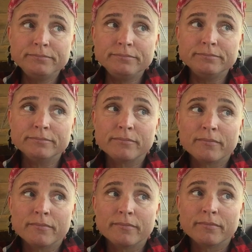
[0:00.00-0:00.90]

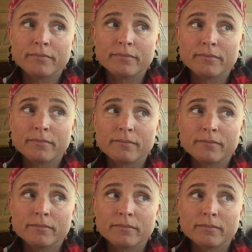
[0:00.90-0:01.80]

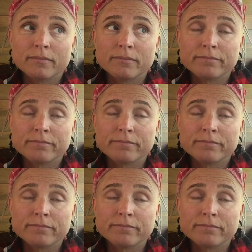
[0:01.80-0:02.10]
Nothing is said.